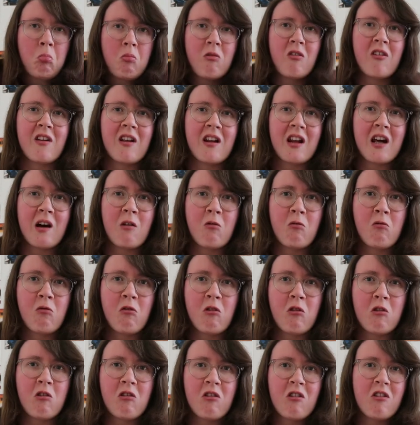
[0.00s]
sit down
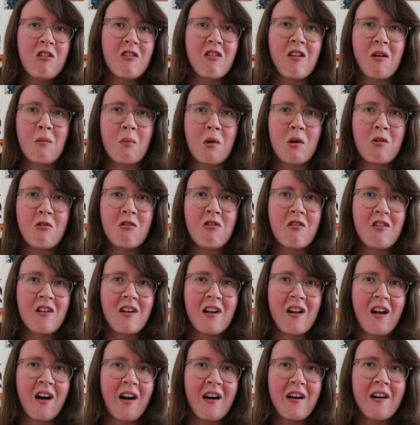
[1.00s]
vlogs because I'm
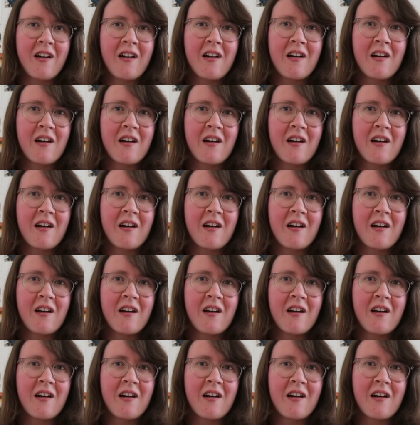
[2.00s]
mostly like